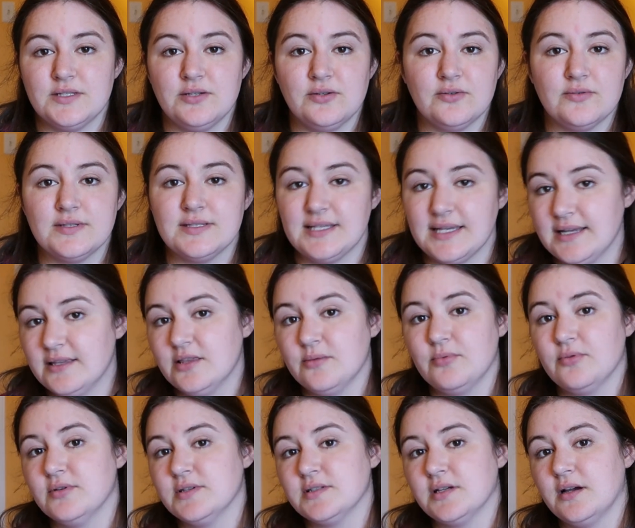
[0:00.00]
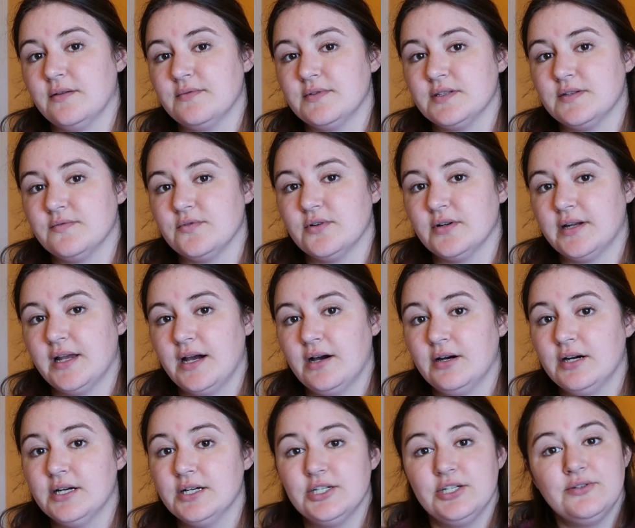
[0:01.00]
Do you stay in the post office for an
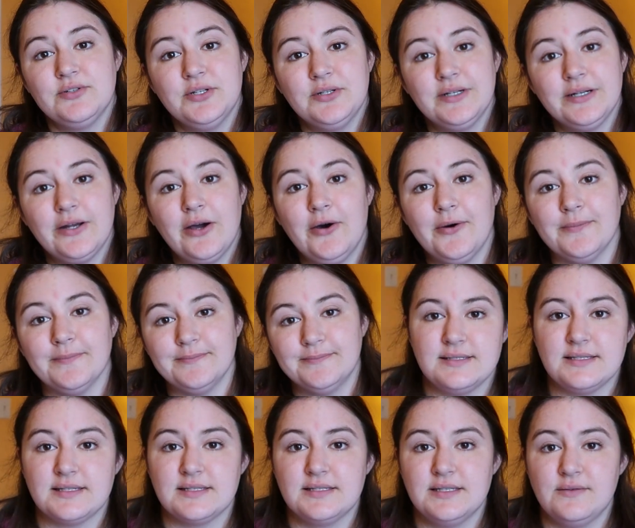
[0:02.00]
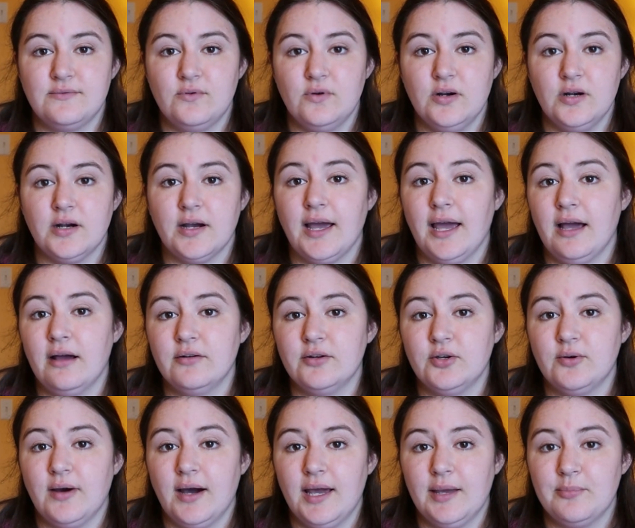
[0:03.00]
hour or do you do it at home? 64, how
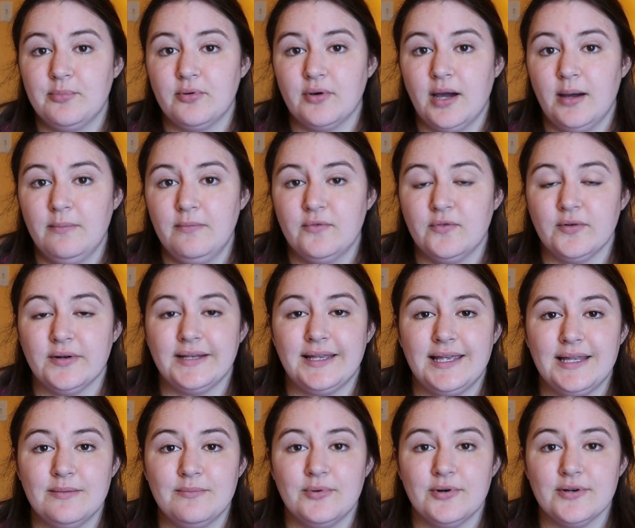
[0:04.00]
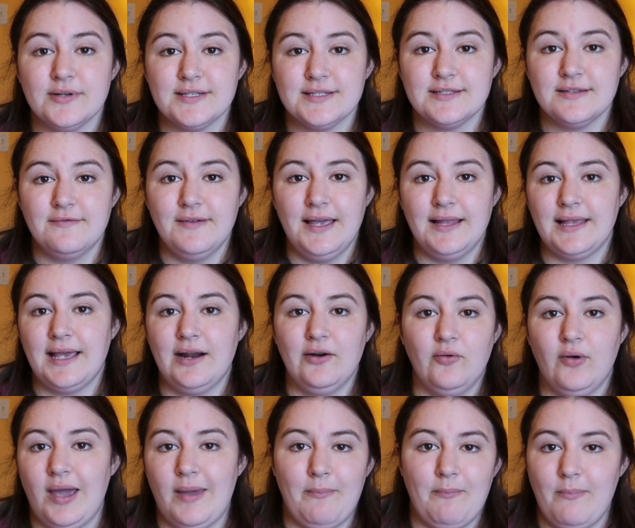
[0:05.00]
do I prep for an in-person event? How do
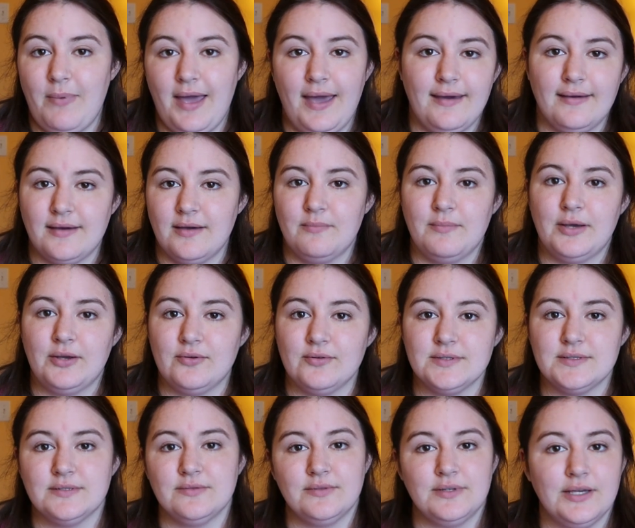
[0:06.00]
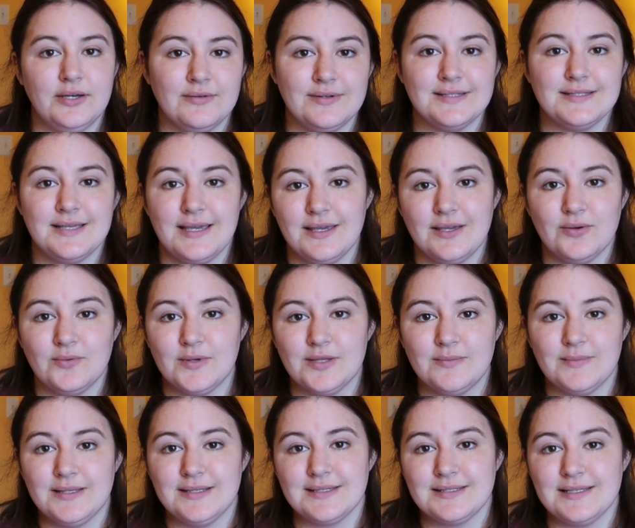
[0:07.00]
I pack up my whole studio and take it with
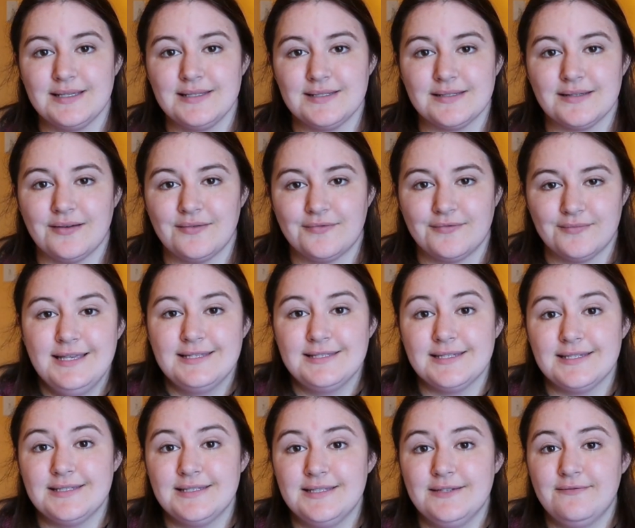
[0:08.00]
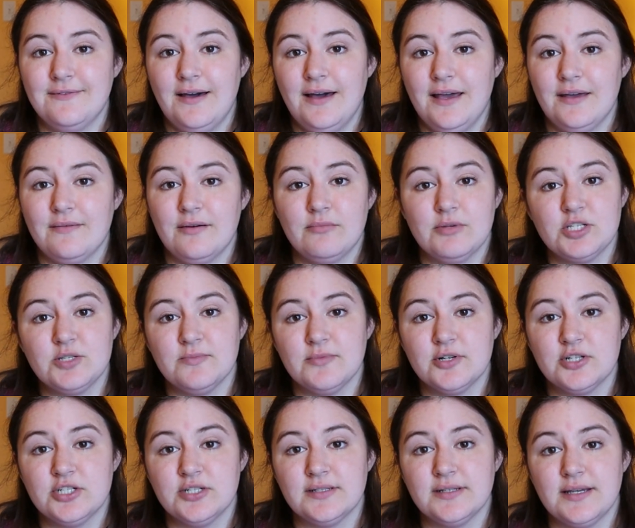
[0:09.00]
me to sell stuff? 65, how much
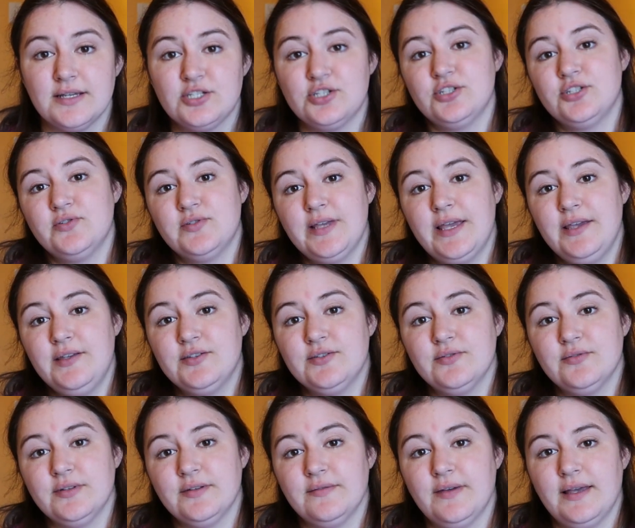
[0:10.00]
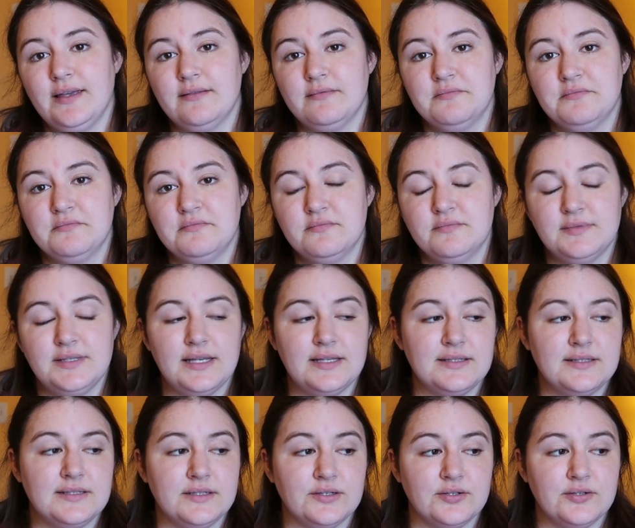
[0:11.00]
merchandise should you take to an event?
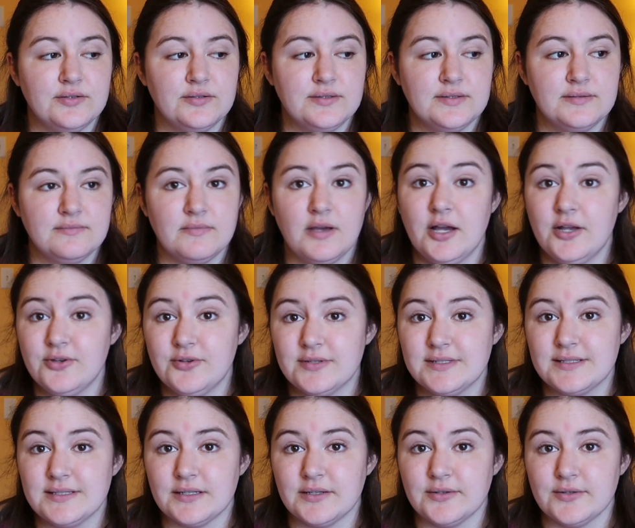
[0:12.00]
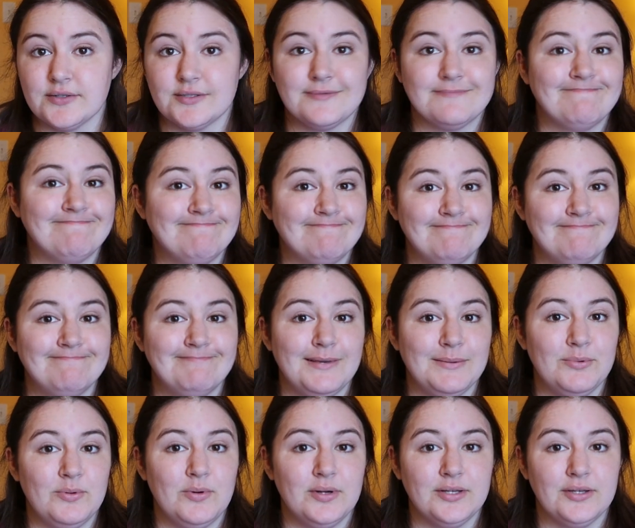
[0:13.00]
10 stickers, 100 stickers.
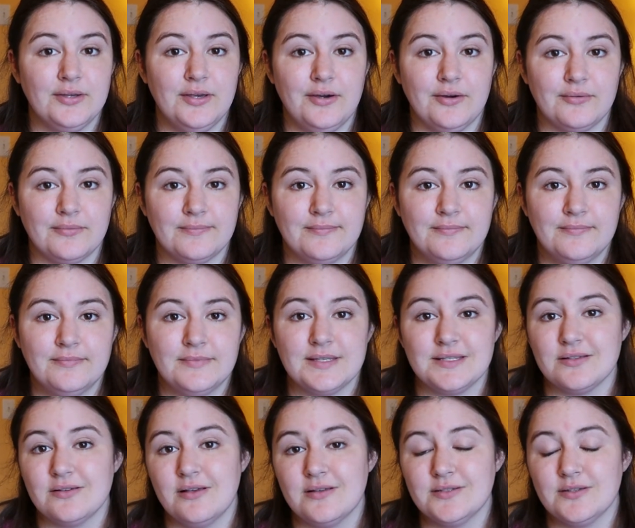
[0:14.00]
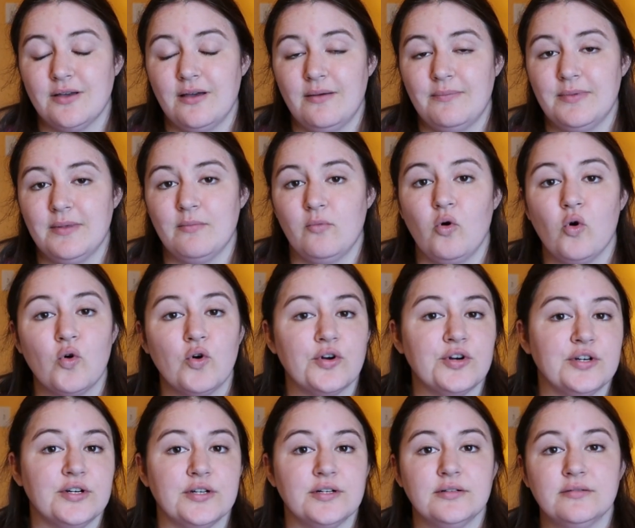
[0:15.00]
People want to know. This will also help them
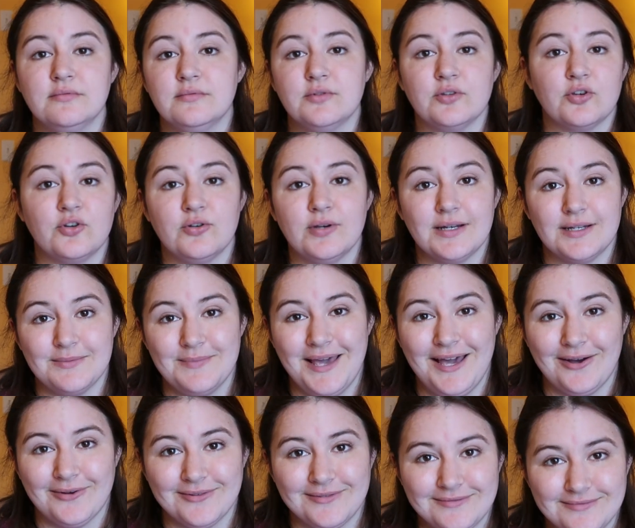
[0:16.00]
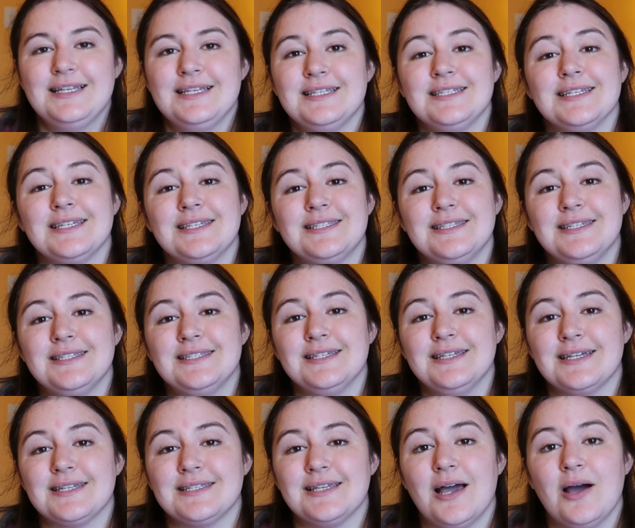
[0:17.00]
order the correct amount.
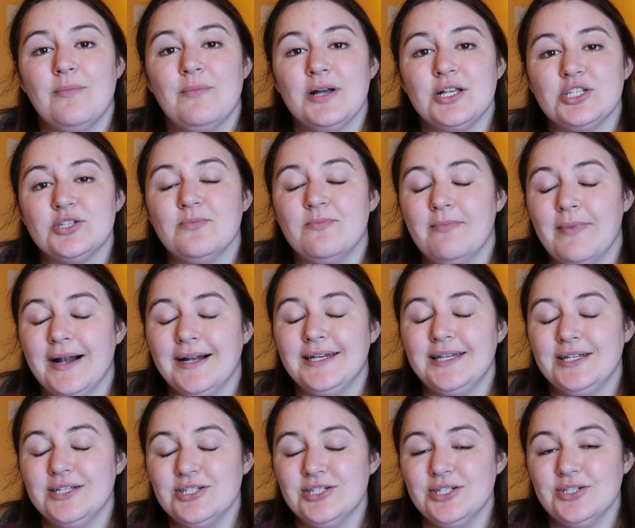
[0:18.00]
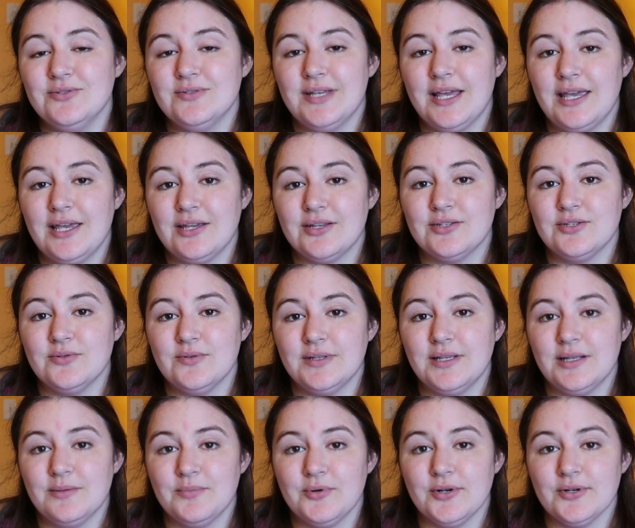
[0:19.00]
66, how much money do you take to an
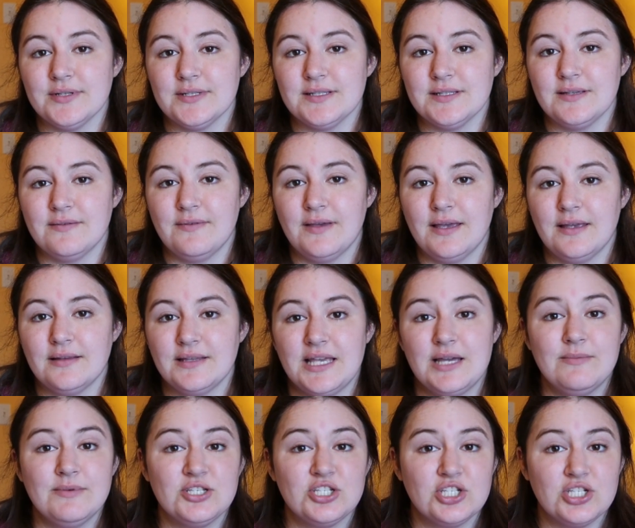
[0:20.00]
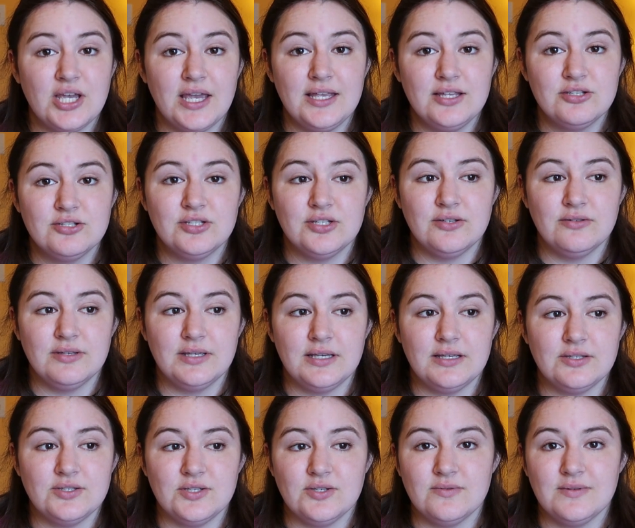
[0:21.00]
in-person event? How much change do you
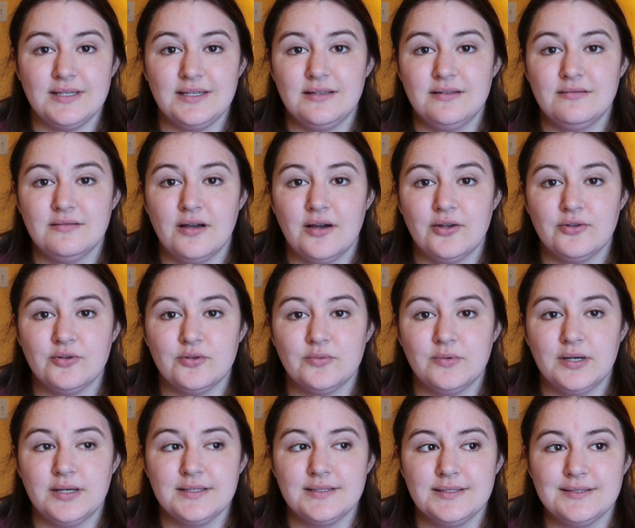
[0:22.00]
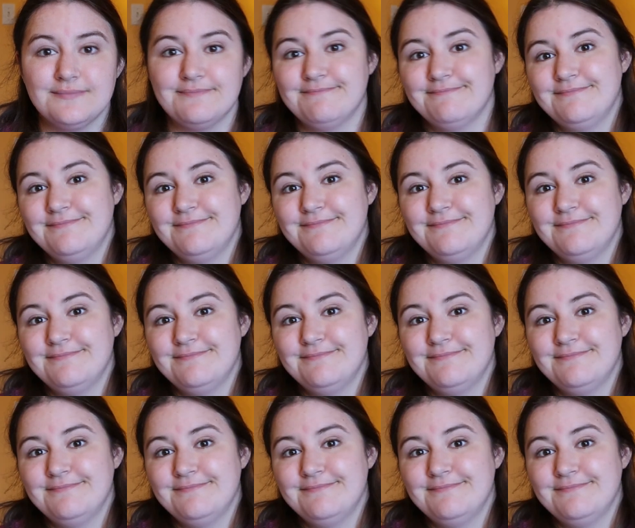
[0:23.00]
need? Do you need 100 ones?